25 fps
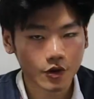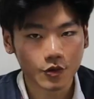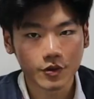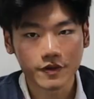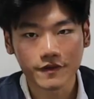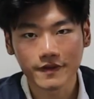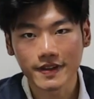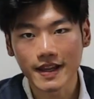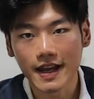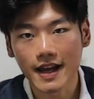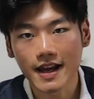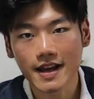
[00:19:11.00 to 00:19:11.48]

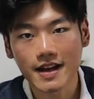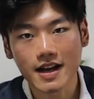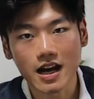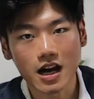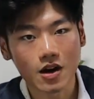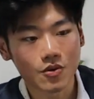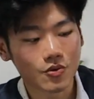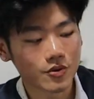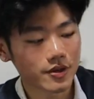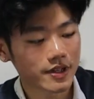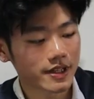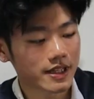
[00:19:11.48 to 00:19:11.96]
With that,
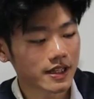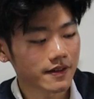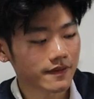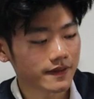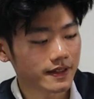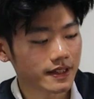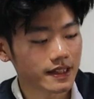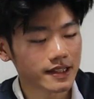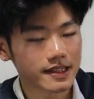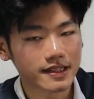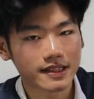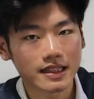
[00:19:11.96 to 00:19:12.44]
I would
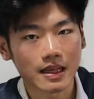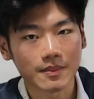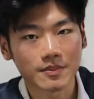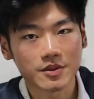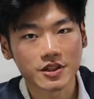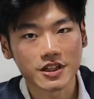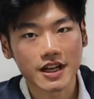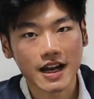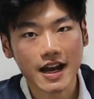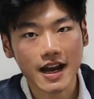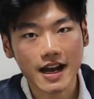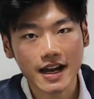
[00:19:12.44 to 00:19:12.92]
give this
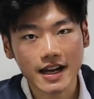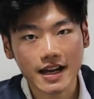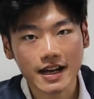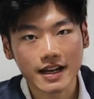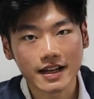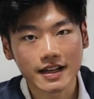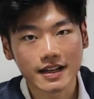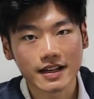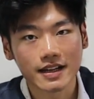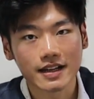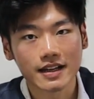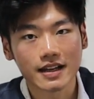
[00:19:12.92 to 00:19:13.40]
subject
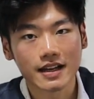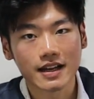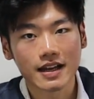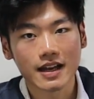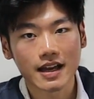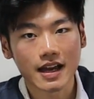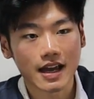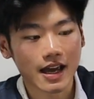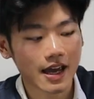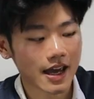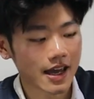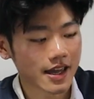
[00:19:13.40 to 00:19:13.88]

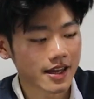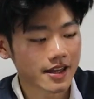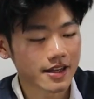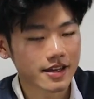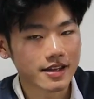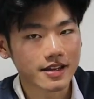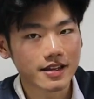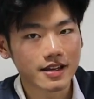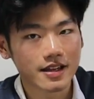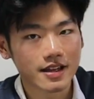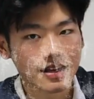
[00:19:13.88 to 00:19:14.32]
an